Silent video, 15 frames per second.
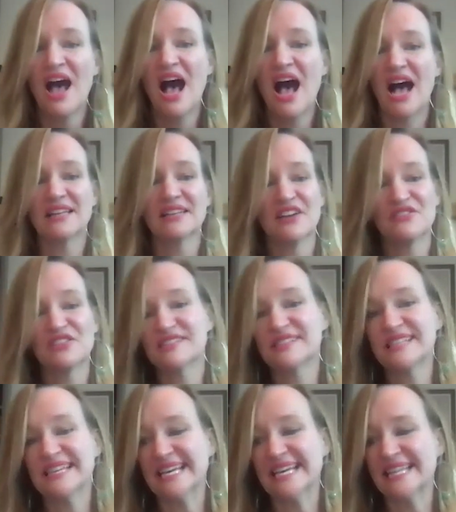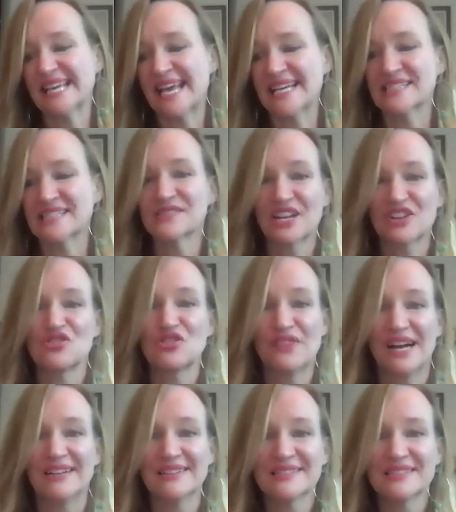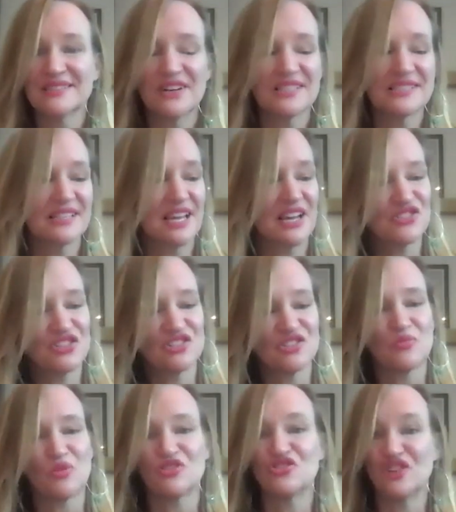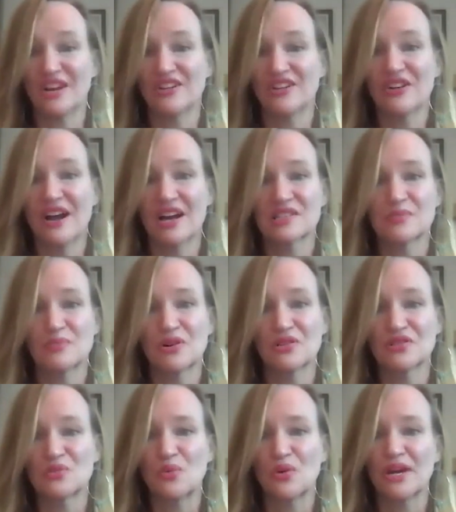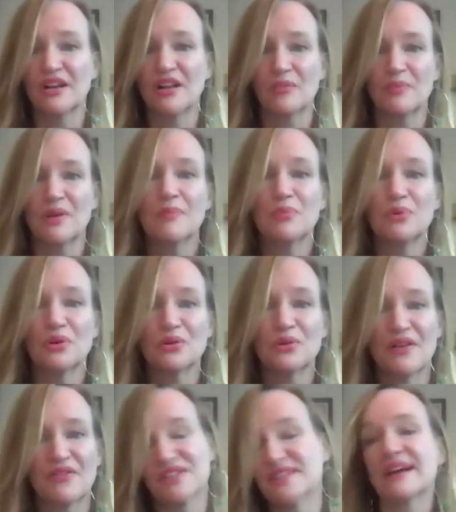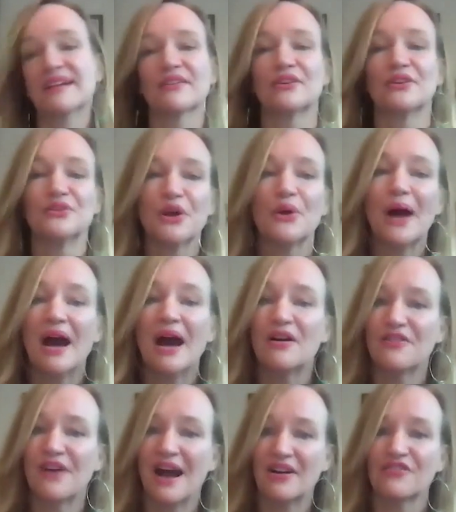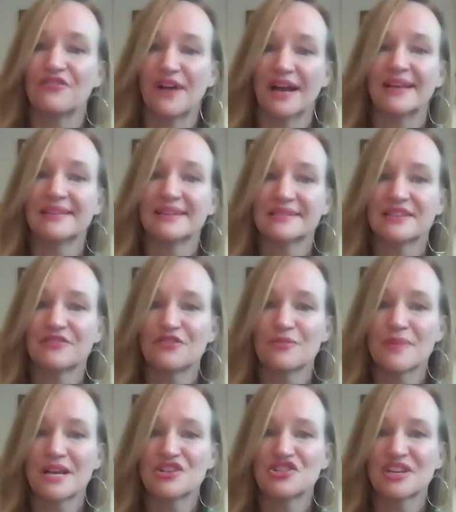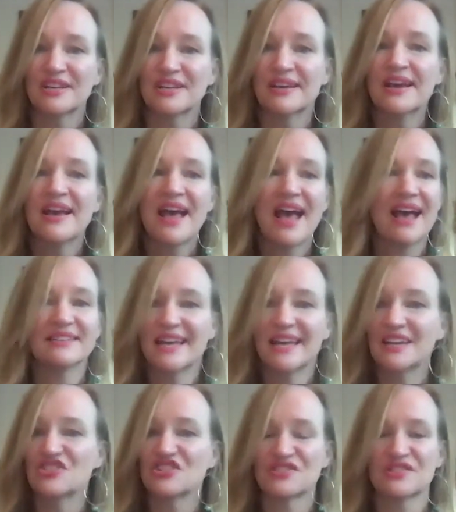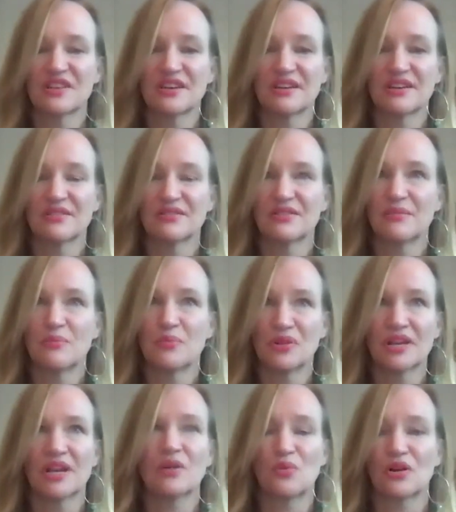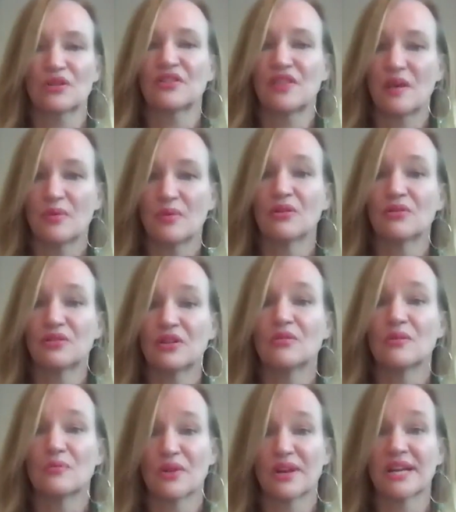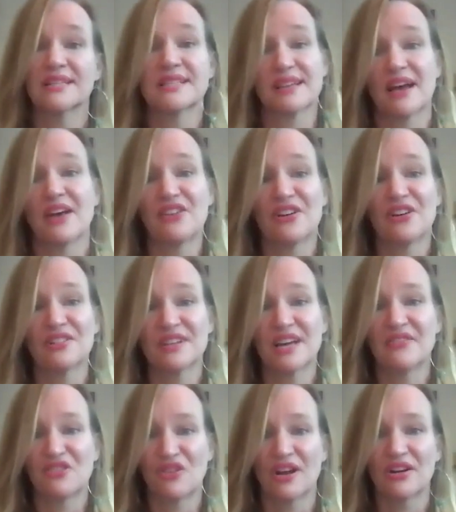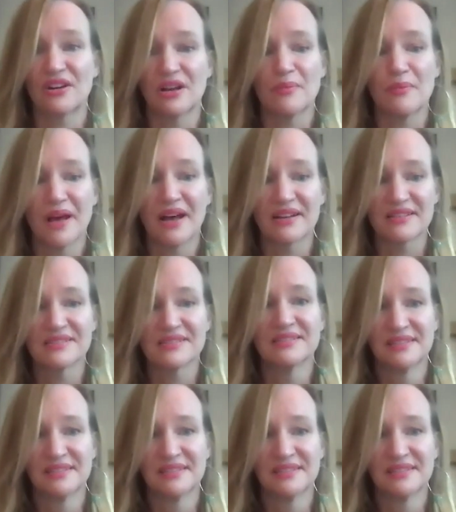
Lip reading: I'd love to see, in the case of sexual violence investigations, more gender experts working on people who have the technical know-how of how to find this information and take just the brilliant work that they both do and bring it together to have greater impact.